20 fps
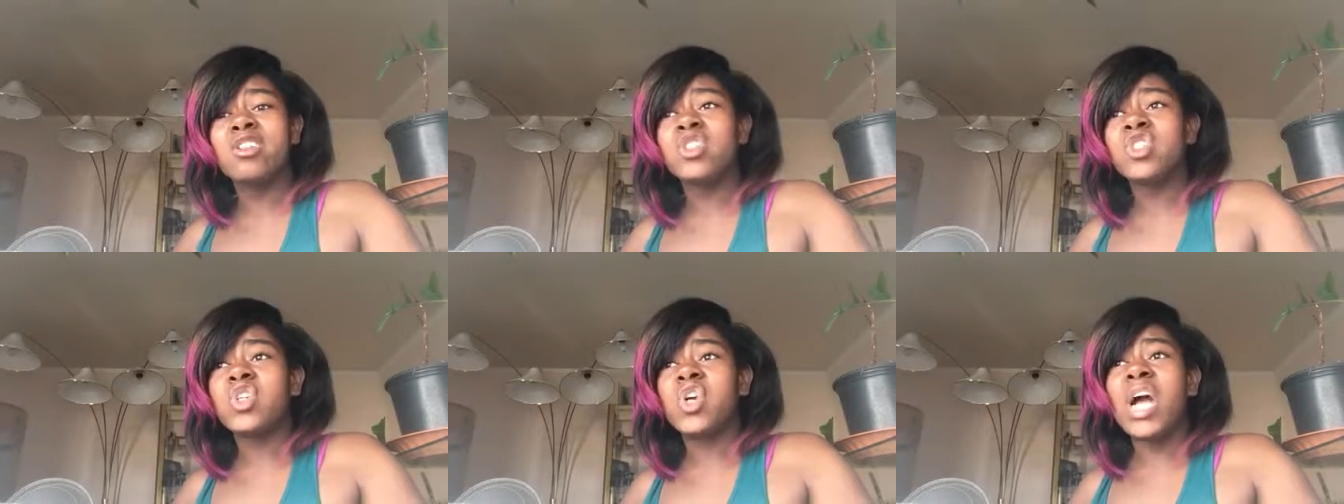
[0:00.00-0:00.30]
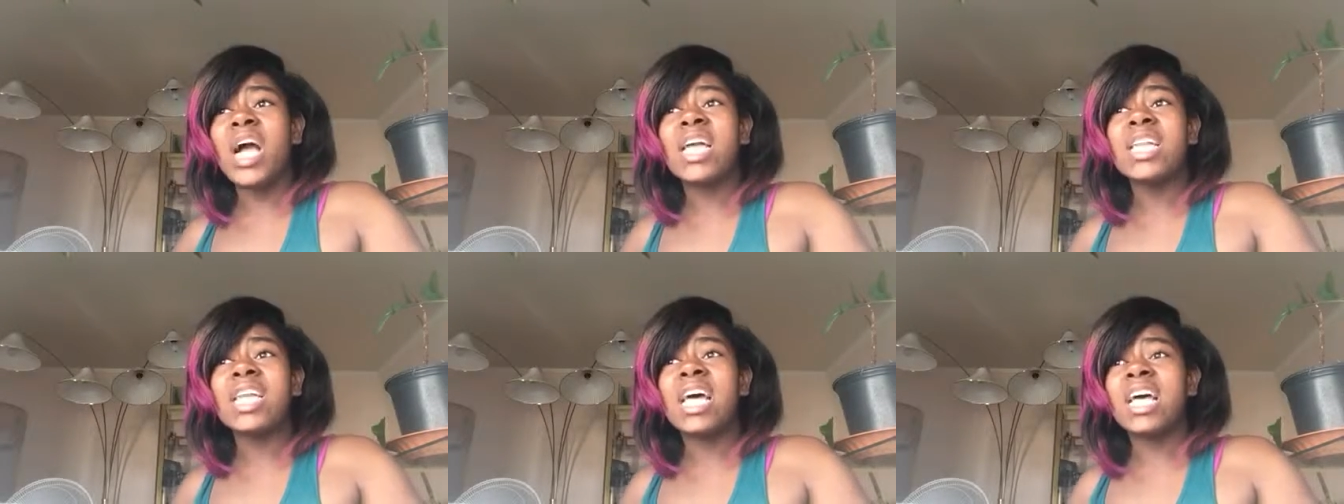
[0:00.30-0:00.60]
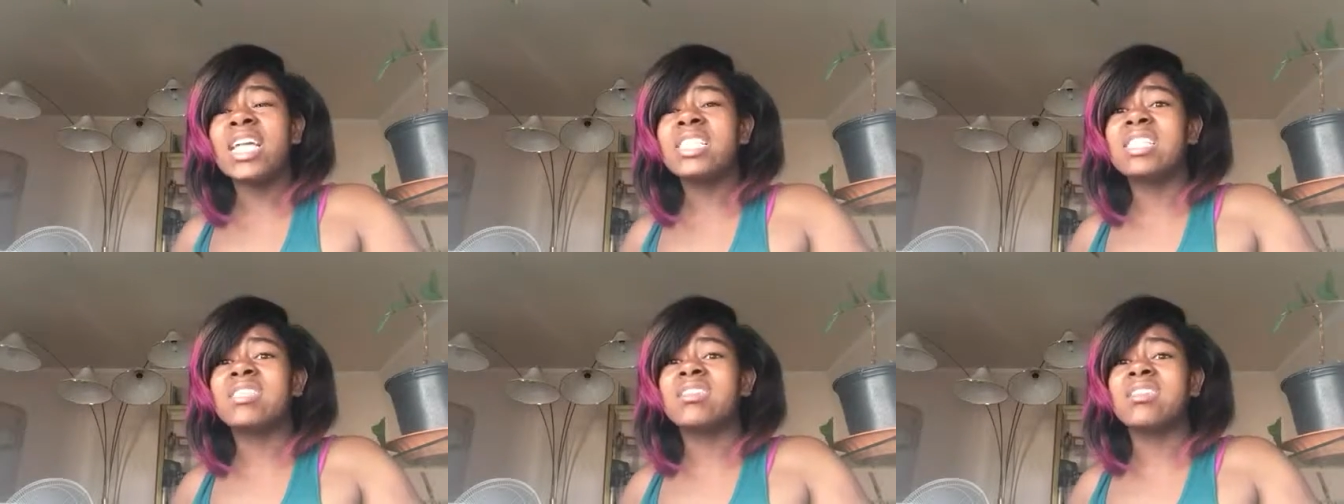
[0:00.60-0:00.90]
try
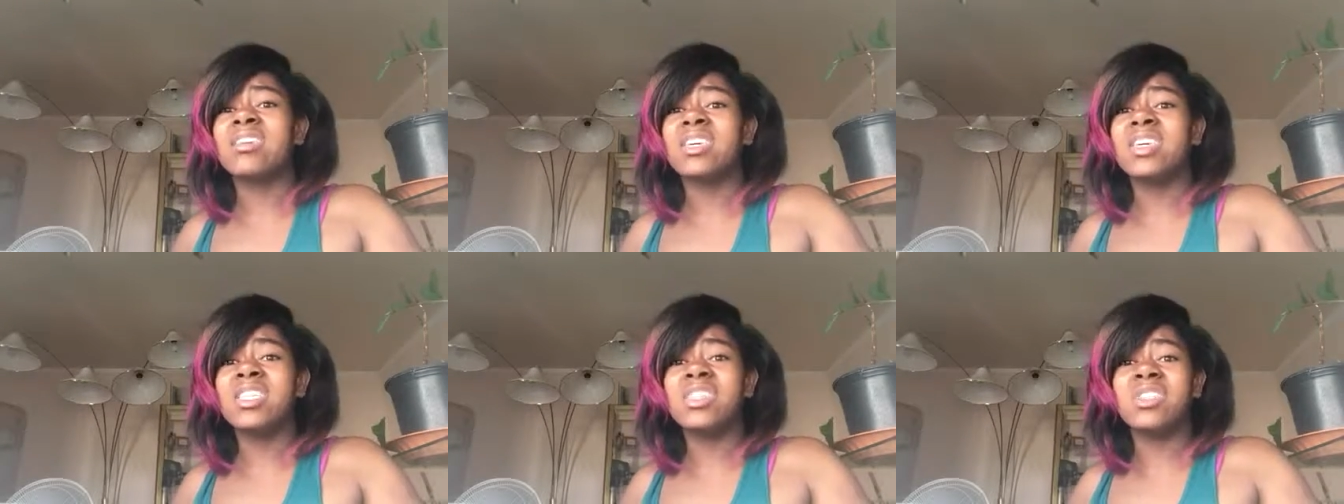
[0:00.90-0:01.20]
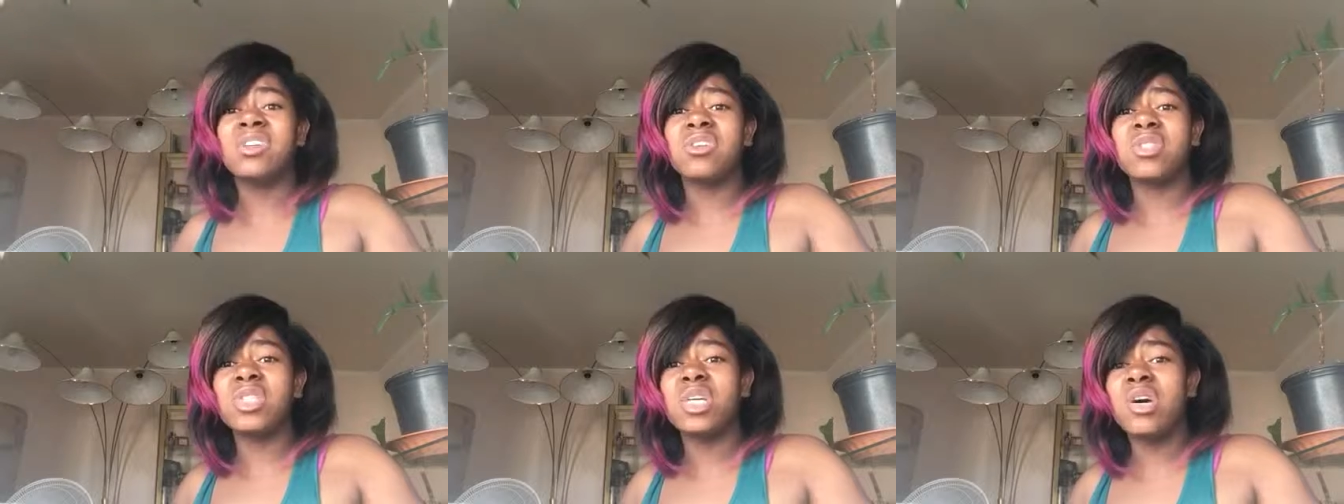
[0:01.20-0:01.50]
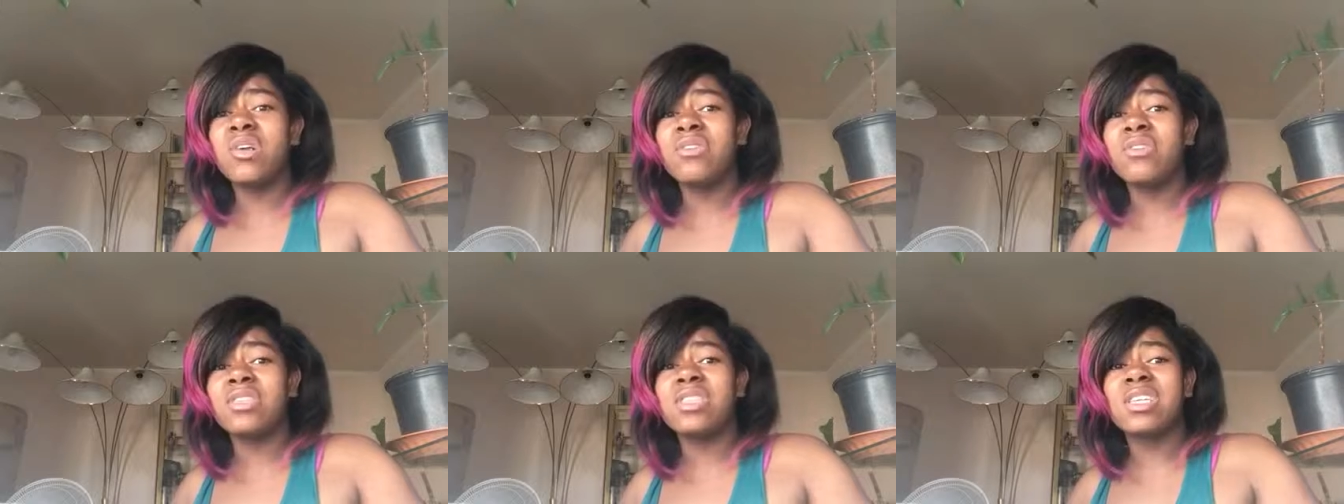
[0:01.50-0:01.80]
not to get
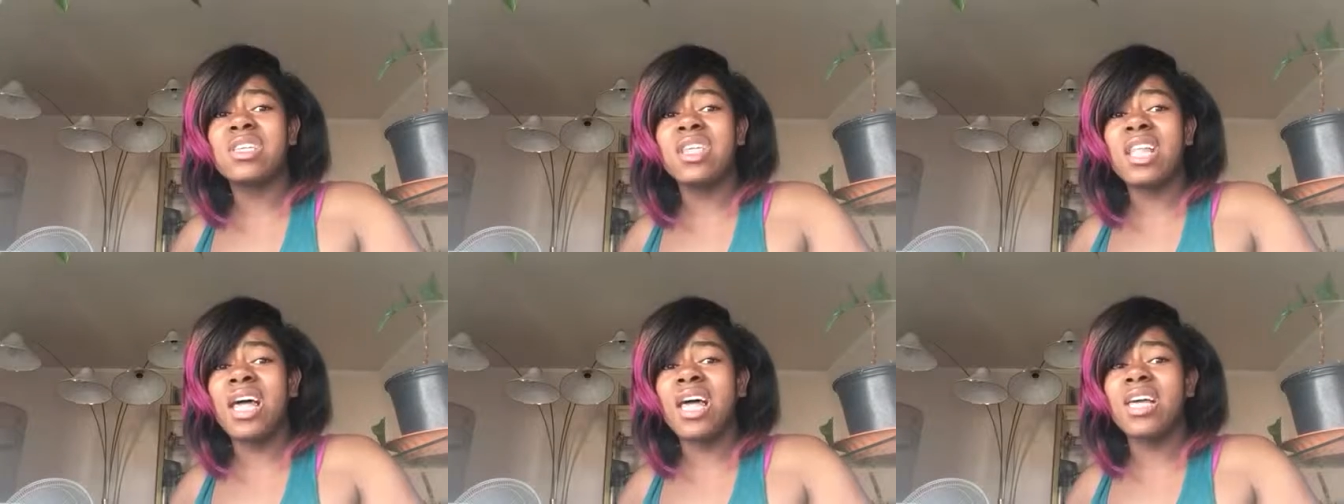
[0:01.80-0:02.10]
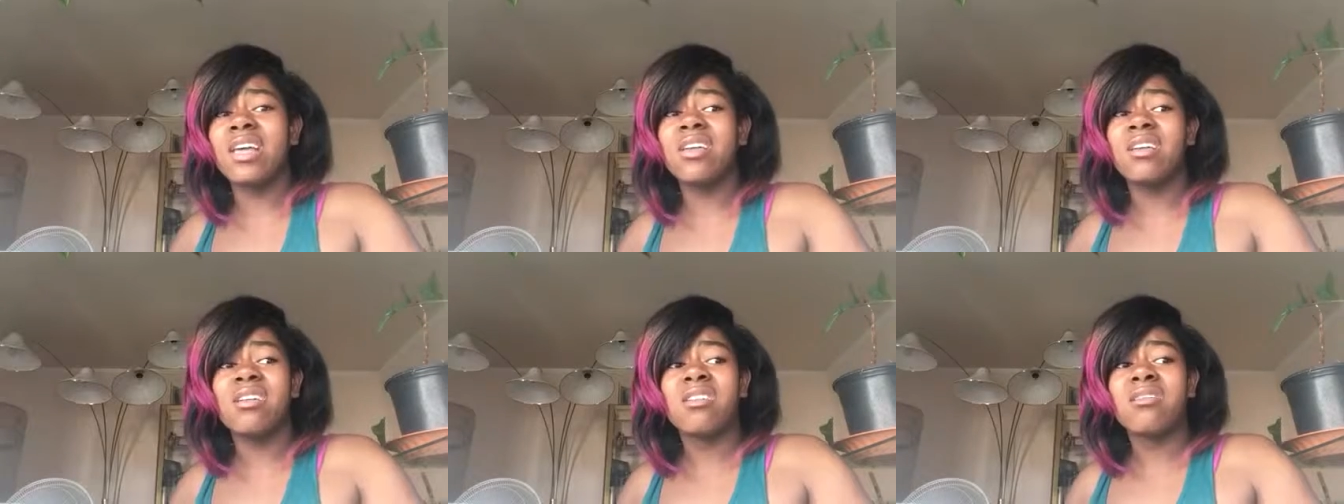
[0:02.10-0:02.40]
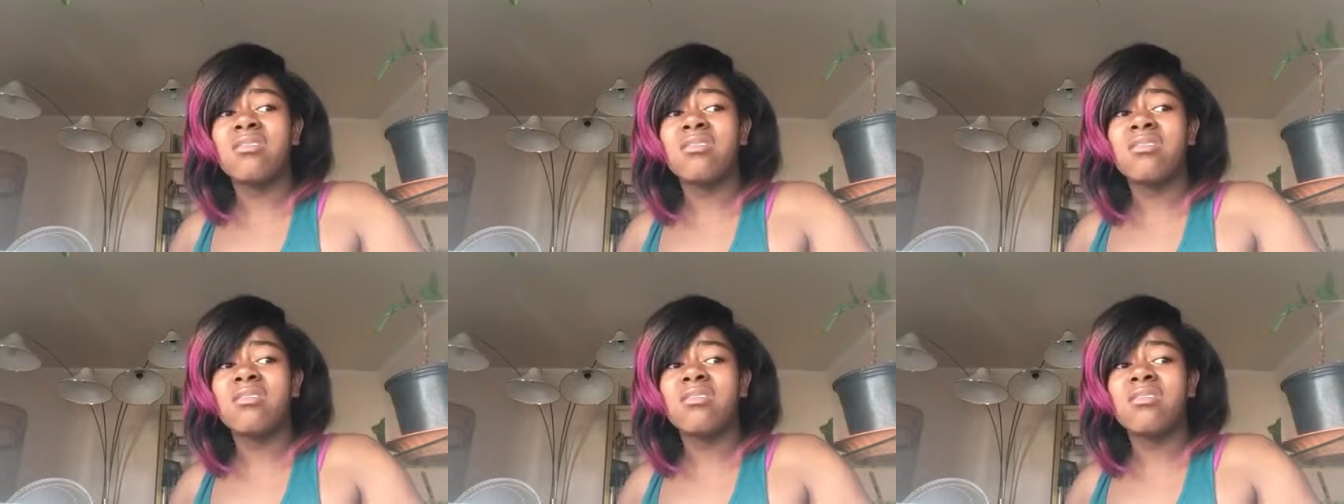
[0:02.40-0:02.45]
yourself into like